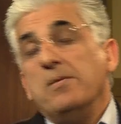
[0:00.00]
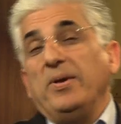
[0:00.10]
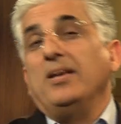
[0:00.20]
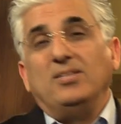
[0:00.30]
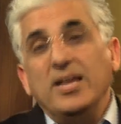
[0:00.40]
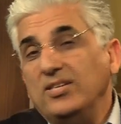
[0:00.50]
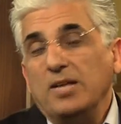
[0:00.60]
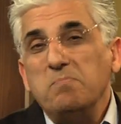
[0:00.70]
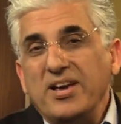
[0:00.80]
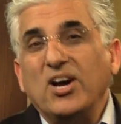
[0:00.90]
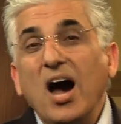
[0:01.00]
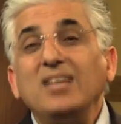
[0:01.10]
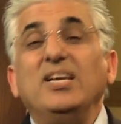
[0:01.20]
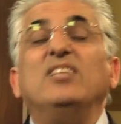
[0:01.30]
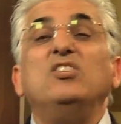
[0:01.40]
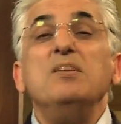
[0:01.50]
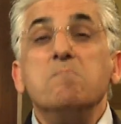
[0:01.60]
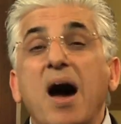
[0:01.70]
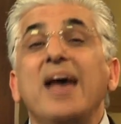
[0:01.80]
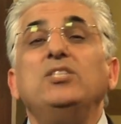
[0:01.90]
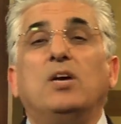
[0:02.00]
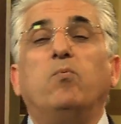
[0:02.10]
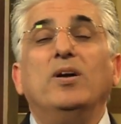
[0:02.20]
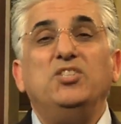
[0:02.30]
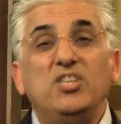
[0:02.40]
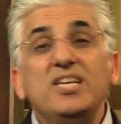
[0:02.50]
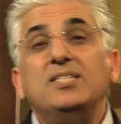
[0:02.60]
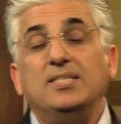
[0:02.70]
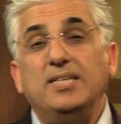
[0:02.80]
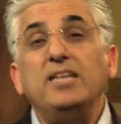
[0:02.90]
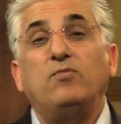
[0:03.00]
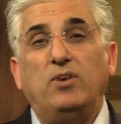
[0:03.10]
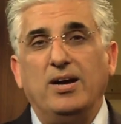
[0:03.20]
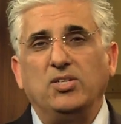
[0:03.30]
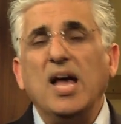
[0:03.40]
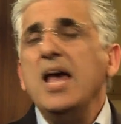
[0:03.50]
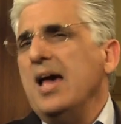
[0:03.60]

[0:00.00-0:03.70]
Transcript: Because they said, because it reminds of what Jesus did for us.